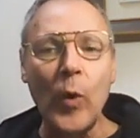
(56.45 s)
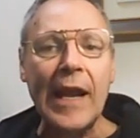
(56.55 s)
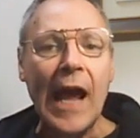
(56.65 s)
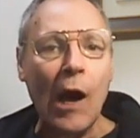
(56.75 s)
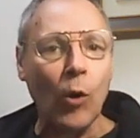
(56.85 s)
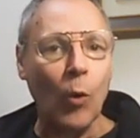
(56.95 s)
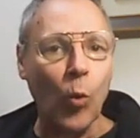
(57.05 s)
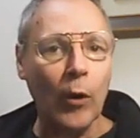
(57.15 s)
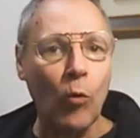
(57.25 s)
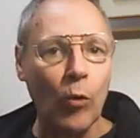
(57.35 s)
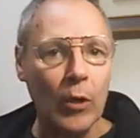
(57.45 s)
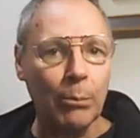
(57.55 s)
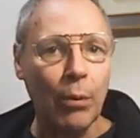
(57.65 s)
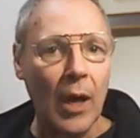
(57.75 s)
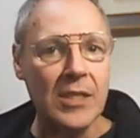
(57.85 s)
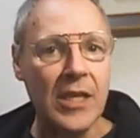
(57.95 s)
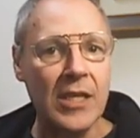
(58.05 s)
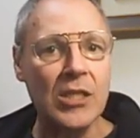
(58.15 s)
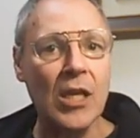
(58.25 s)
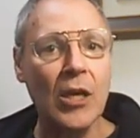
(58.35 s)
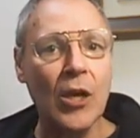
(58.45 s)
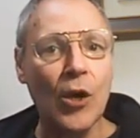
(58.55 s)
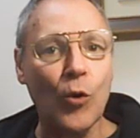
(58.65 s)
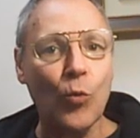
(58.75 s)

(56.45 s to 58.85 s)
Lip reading: When our work order process